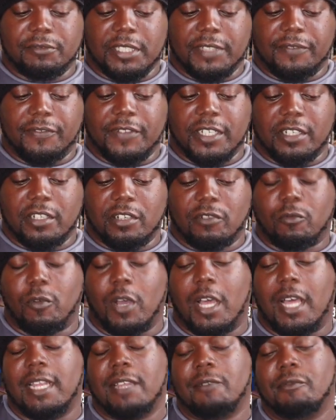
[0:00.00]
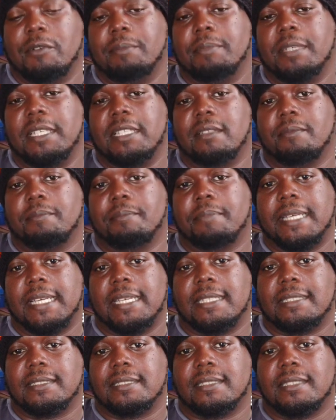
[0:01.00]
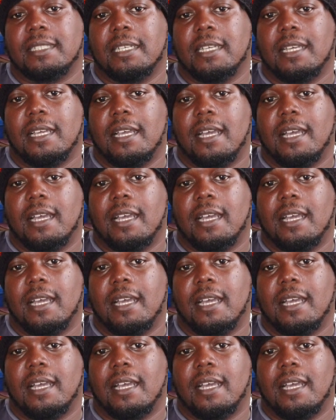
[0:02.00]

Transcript: we figured Wally would be the best